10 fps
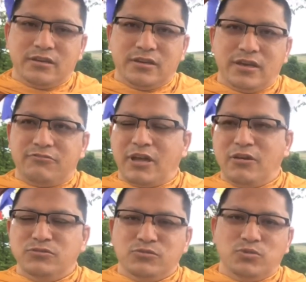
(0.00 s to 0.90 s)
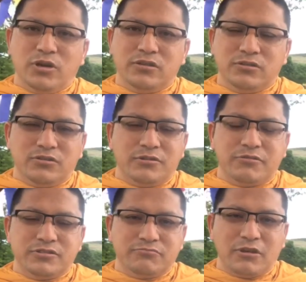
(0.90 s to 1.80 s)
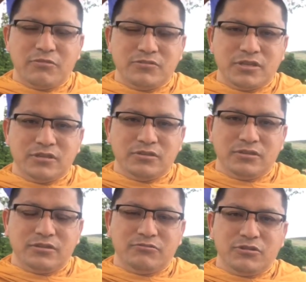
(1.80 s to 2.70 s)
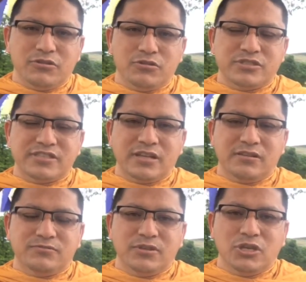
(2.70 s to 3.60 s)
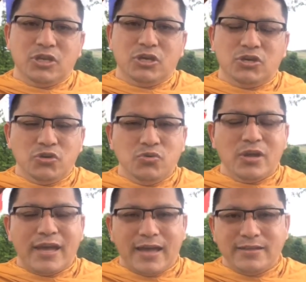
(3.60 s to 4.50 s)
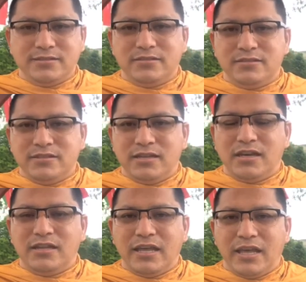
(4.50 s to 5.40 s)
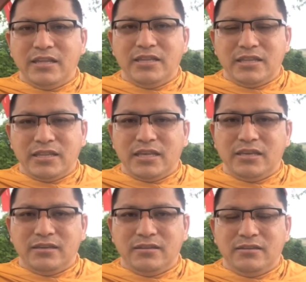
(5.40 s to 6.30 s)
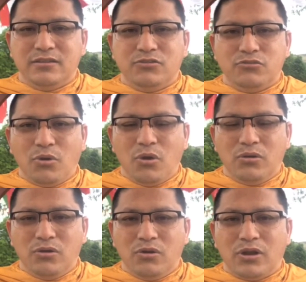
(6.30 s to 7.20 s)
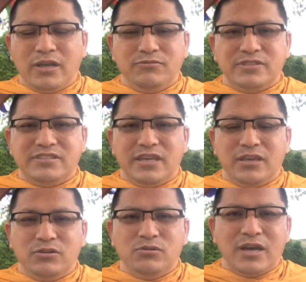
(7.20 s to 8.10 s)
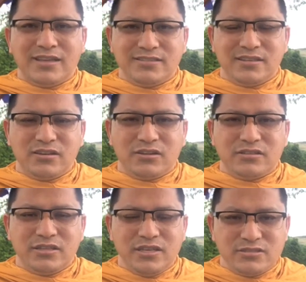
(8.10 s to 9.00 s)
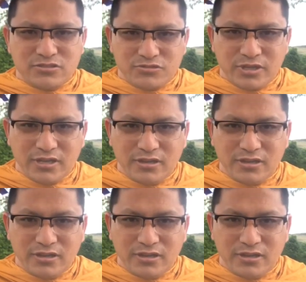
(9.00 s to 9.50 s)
around the world or surrounding and yourself, who hasn't done anything wrong, or I would say who hasn't got the history